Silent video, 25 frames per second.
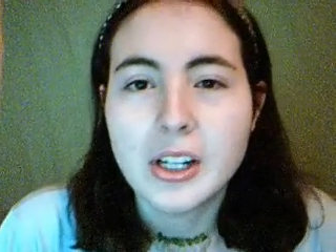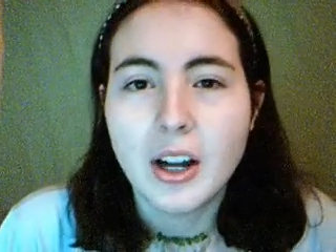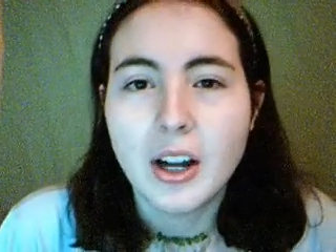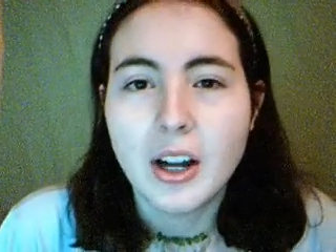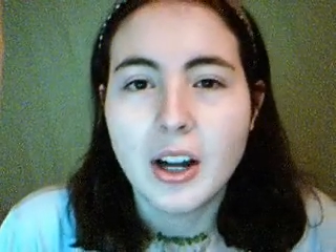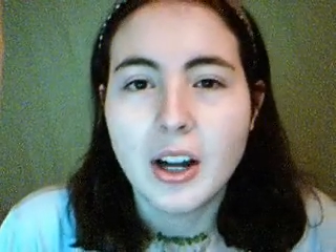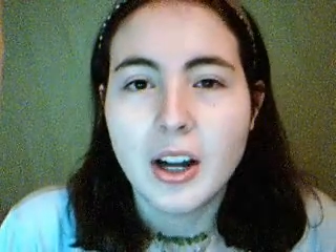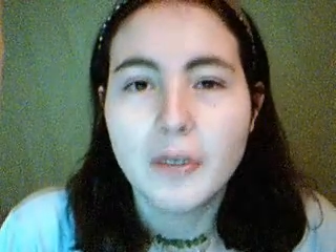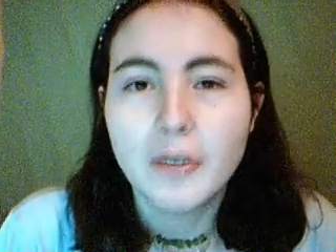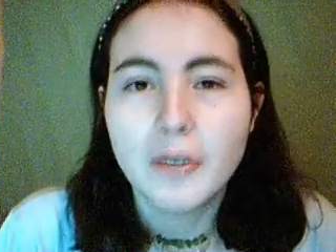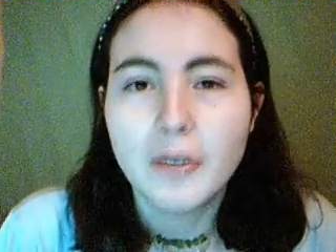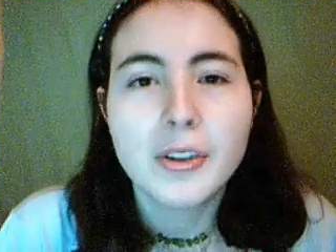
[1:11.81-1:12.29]

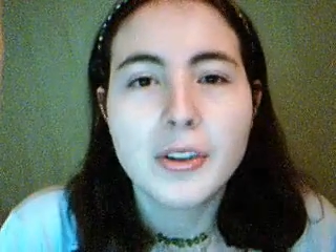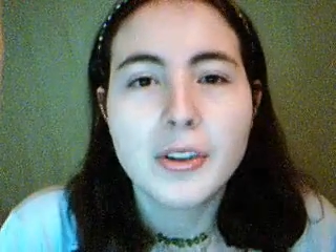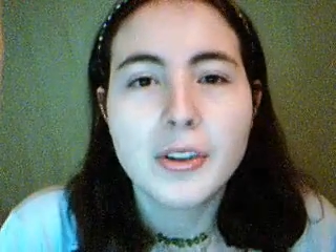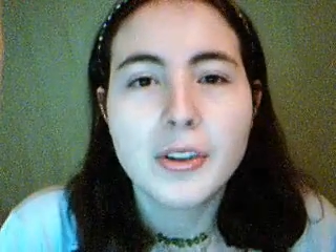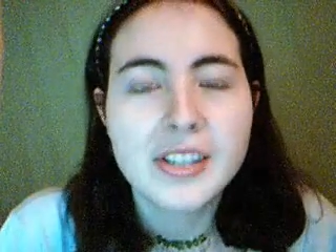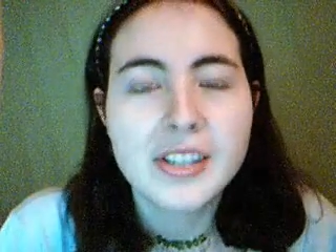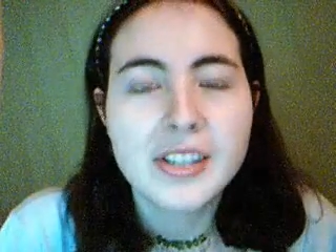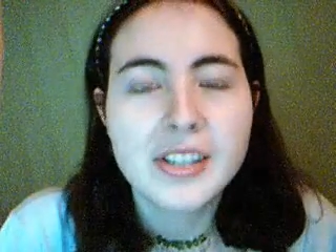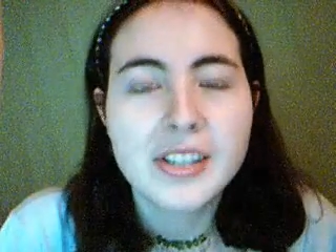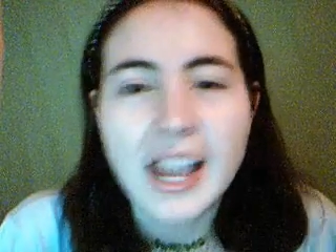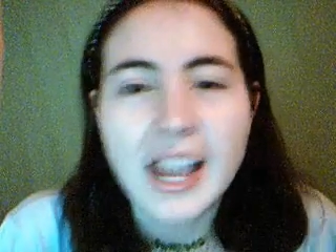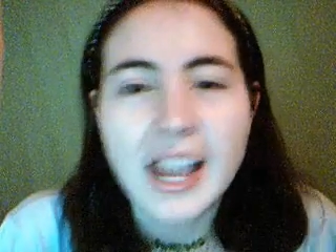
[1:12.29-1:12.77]
uh, for
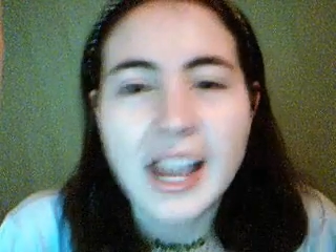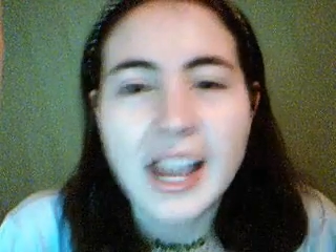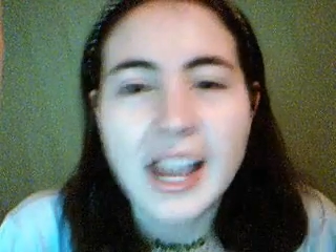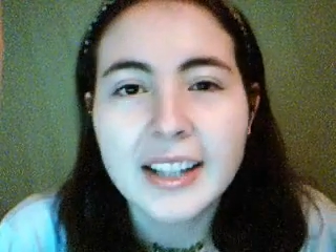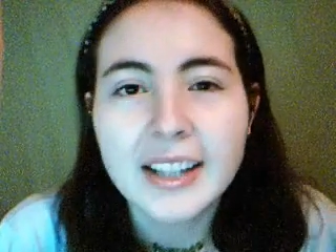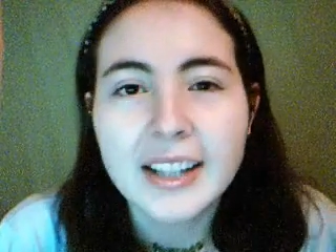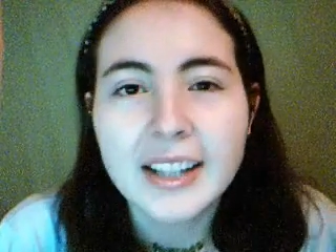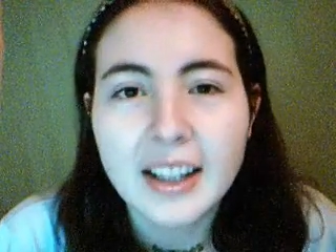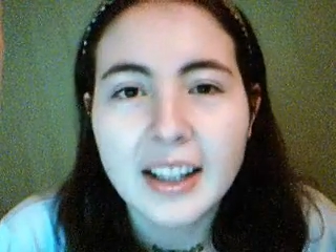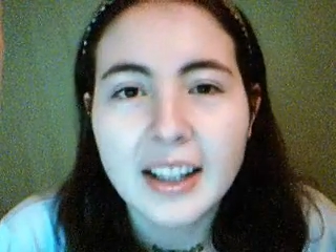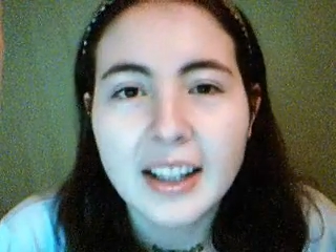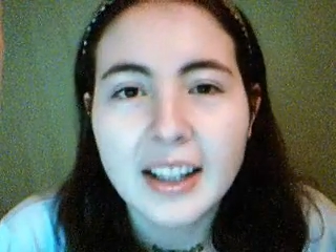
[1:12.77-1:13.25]
the
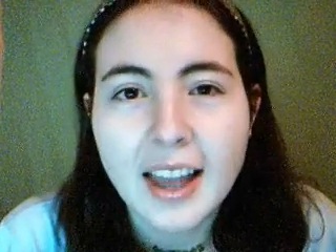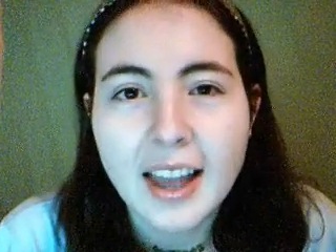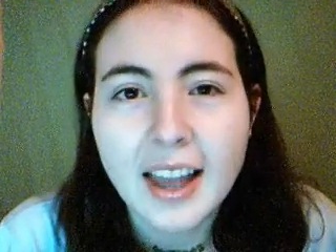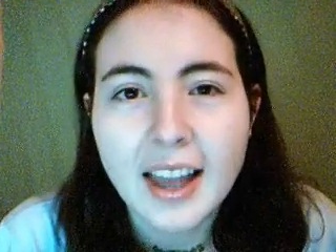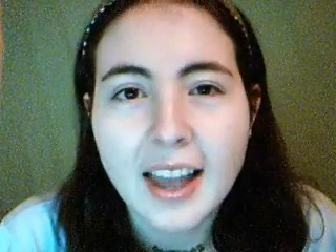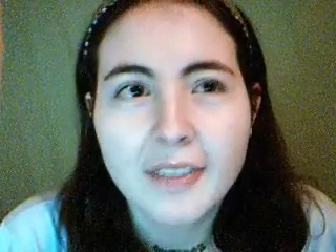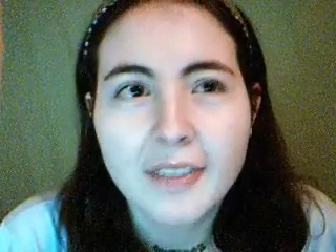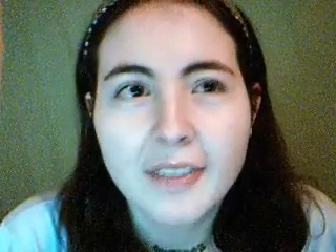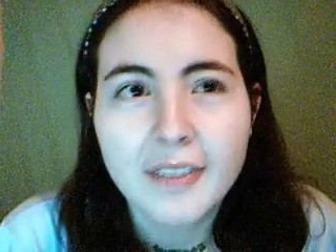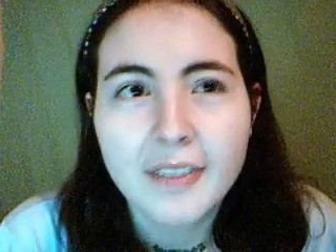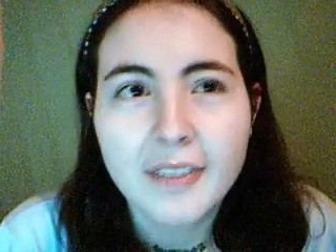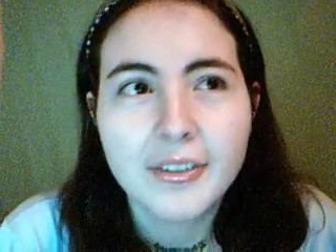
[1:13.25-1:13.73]
sight I'll
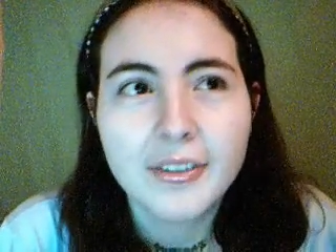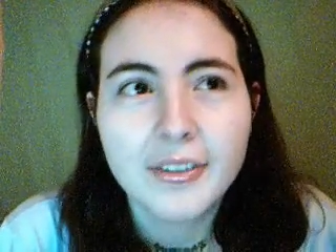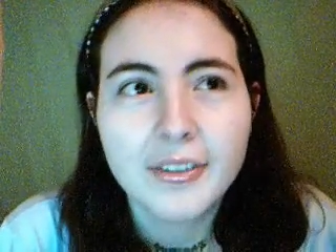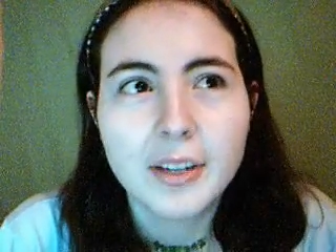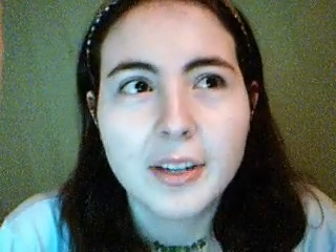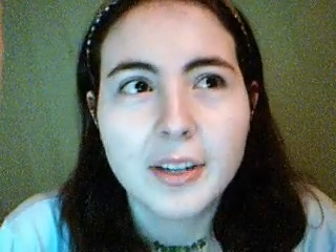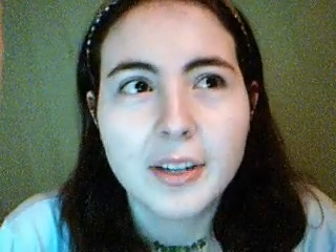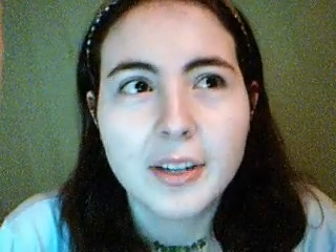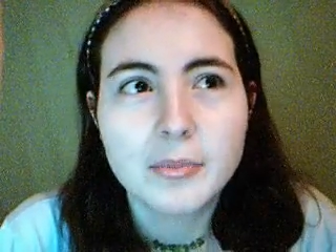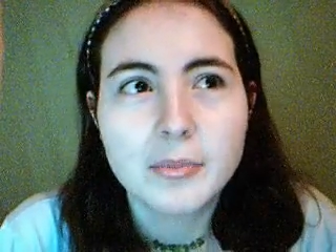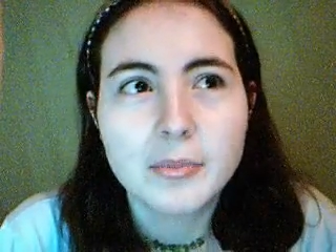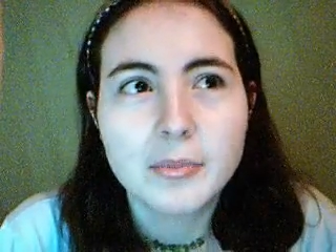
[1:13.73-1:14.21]
have
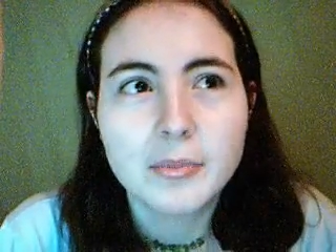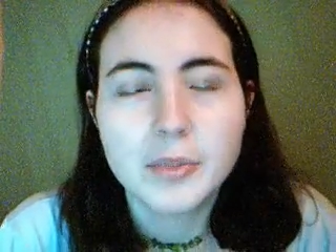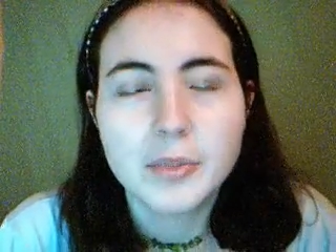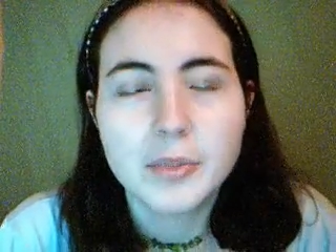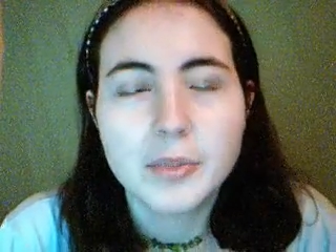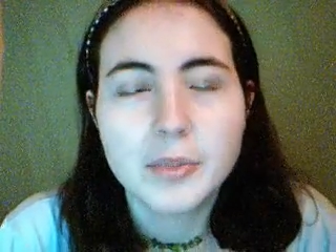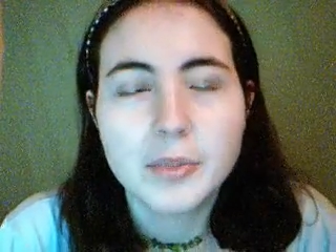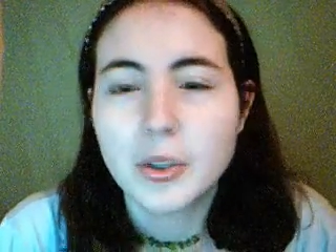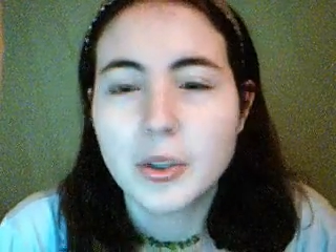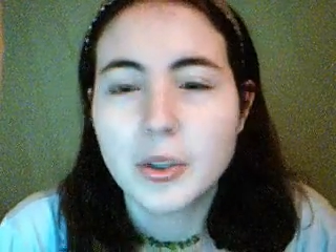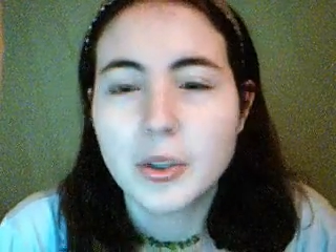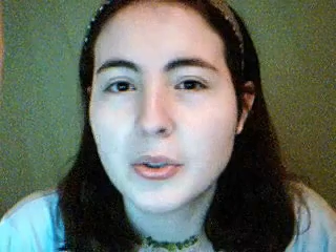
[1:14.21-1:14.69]
um,
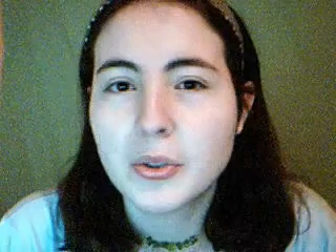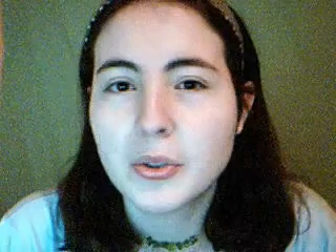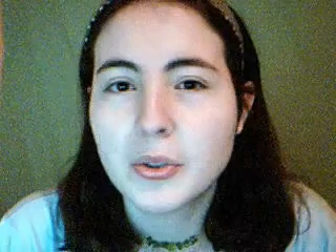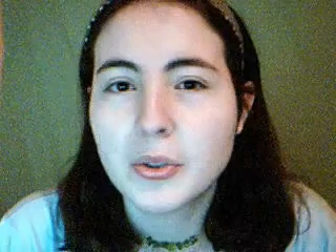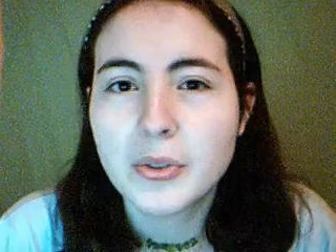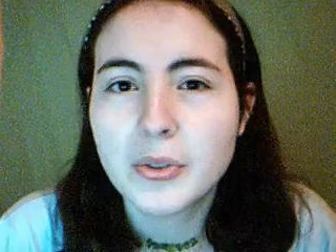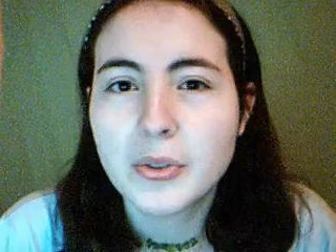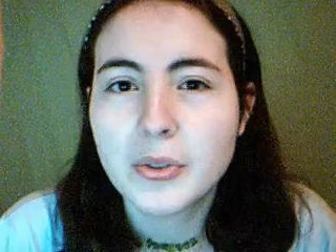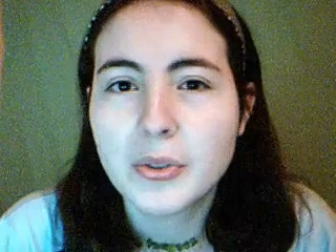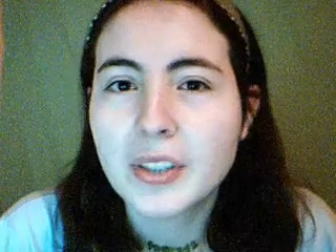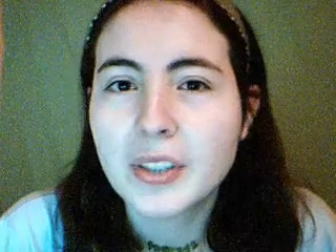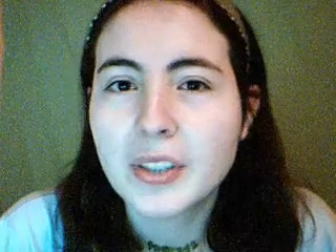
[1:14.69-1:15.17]
you know
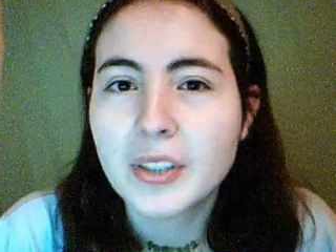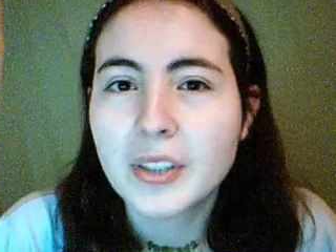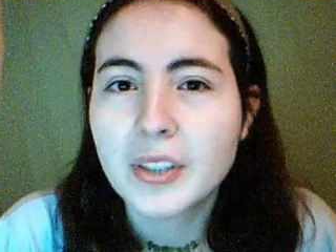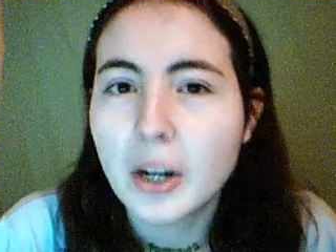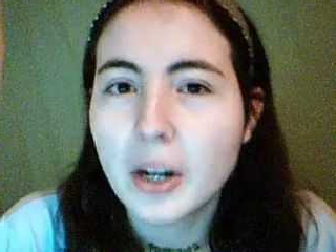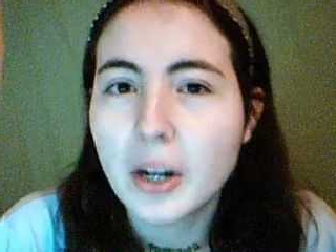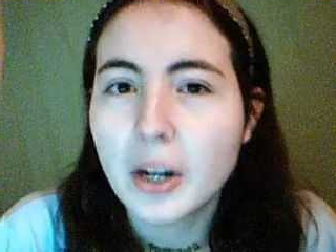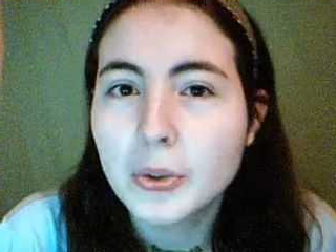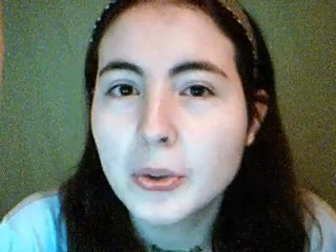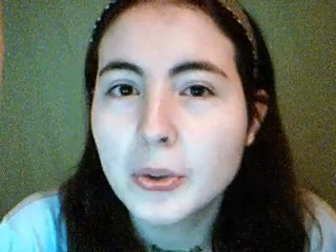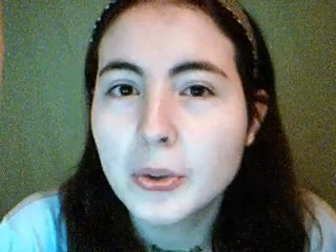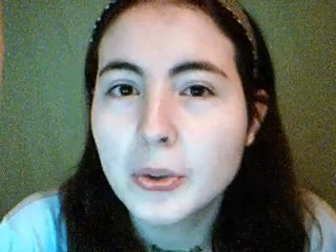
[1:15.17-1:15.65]
different
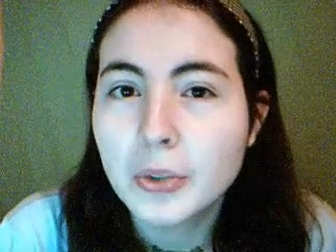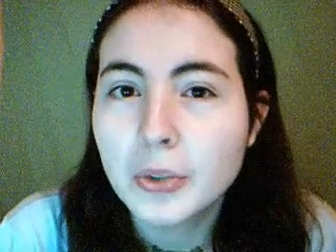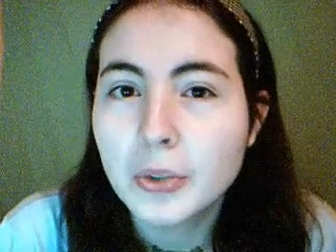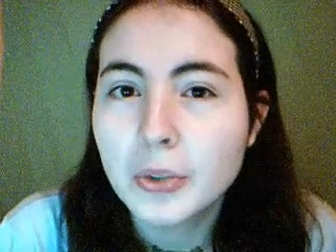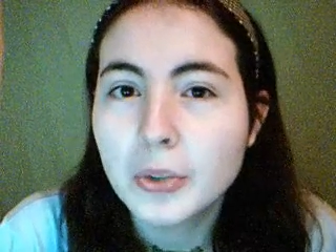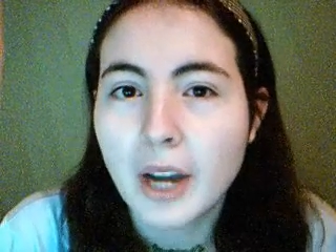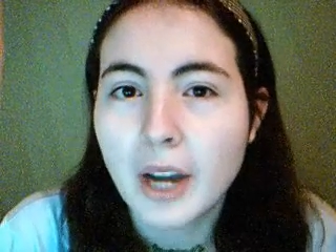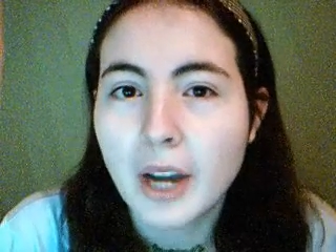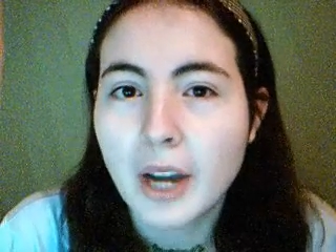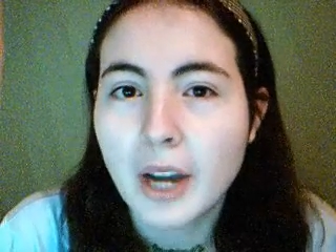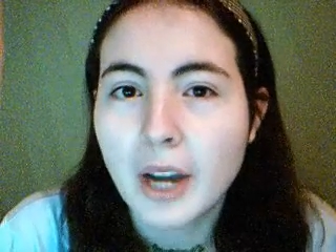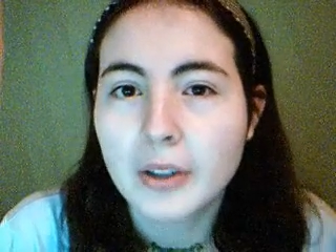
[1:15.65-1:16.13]
cartoon
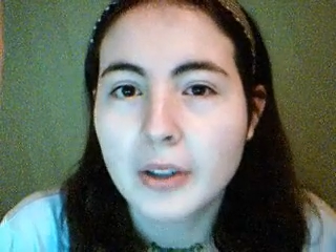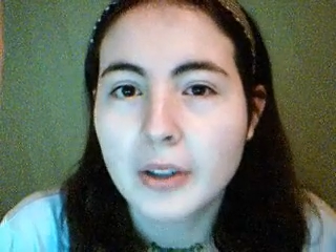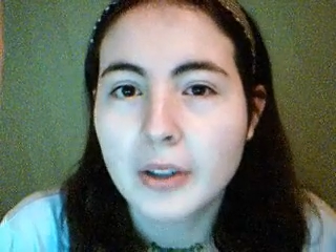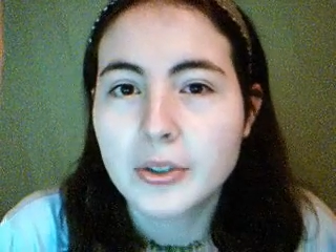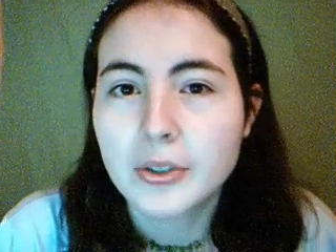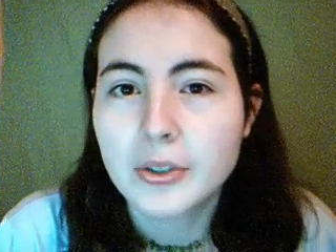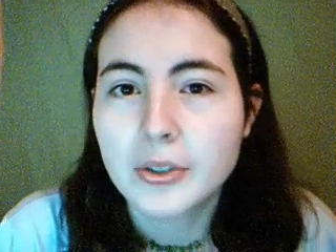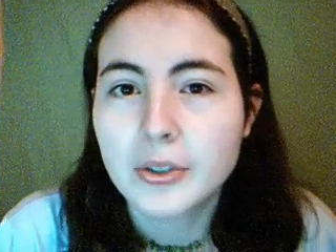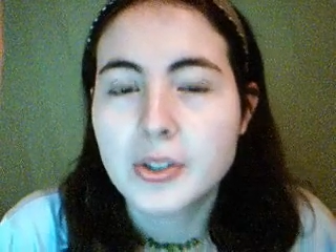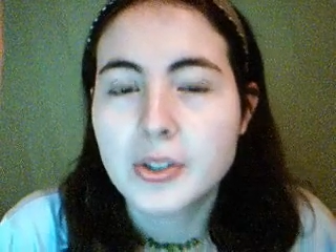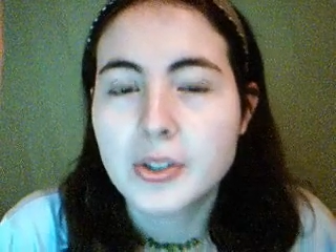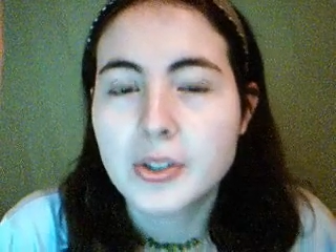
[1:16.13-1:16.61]

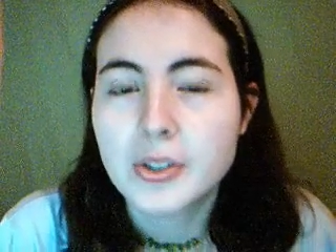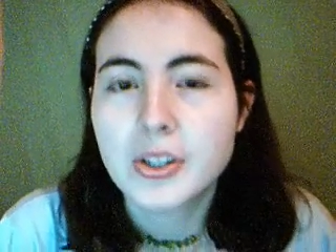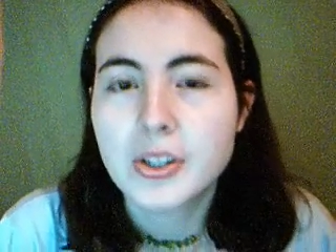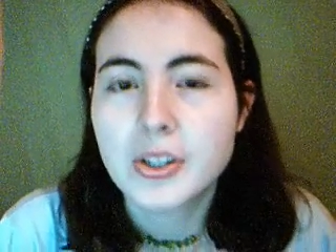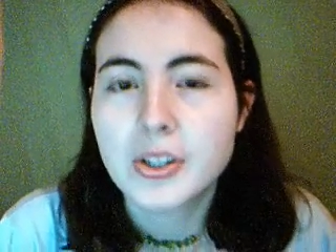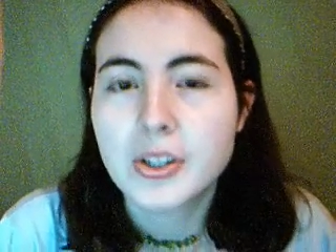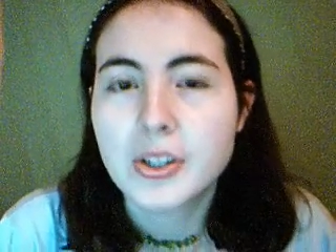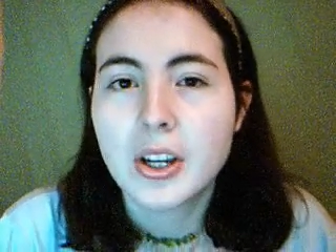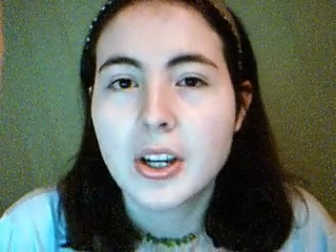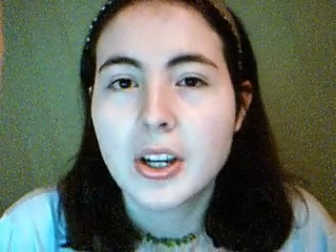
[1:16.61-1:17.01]
characters